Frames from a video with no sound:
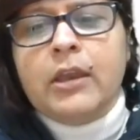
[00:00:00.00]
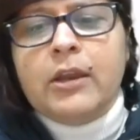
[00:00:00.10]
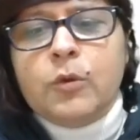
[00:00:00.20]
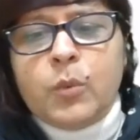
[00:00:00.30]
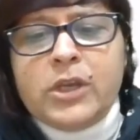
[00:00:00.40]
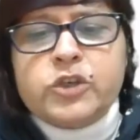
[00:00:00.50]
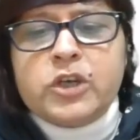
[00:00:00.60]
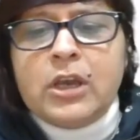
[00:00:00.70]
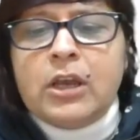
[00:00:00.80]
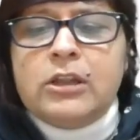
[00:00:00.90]
in
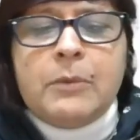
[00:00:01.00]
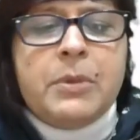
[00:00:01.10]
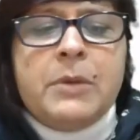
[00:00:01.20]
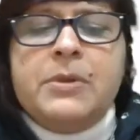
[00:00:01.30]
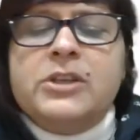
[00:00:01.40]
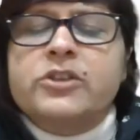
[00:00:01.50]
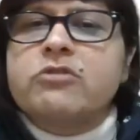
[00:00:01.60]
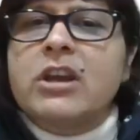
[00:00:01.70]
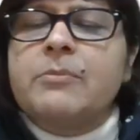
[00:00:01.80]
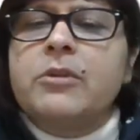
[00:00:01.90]
which the people
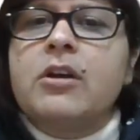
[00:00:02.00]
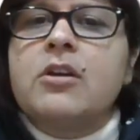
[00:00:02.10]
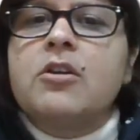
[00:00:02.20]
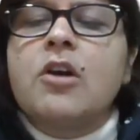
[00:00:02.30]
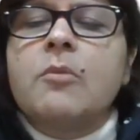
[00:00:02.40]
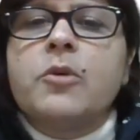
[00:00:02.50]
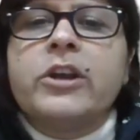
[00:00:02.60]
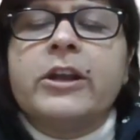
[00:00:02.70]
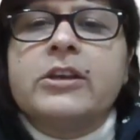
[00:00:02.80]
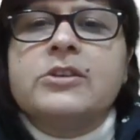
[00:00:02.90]
strive the
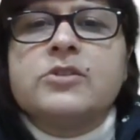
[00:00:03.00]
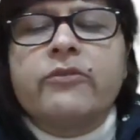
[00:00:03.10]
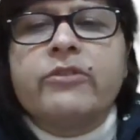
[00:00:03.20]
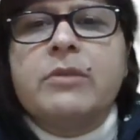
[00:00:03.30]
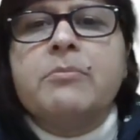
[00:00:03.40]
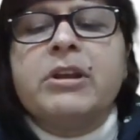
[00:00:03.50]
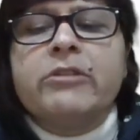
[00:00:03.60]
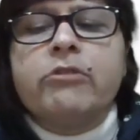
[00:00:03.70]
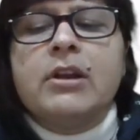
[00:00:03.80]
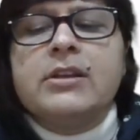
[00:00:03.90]
commodities of the
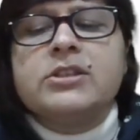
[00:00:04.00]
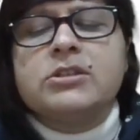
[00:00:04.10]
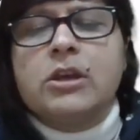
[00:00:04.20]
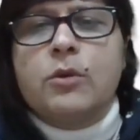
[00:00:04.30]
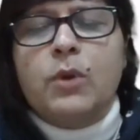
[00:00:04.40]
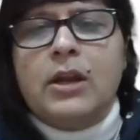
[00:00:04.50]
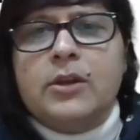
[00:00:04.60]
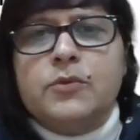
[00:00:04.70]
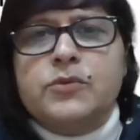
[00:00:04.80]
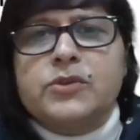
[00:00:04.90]
materialistic
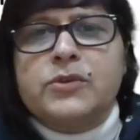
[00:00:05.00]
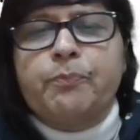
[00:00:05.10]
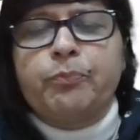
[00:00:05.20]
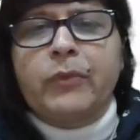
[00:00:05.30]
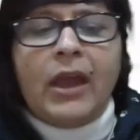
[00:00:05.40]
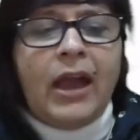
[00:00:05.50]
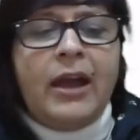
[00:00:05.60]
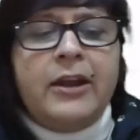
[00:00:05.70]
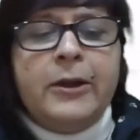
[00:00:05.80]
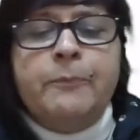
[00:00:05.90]
values,
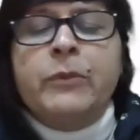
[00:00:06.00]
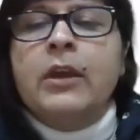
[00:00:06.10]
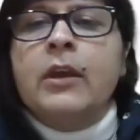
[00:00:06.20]
and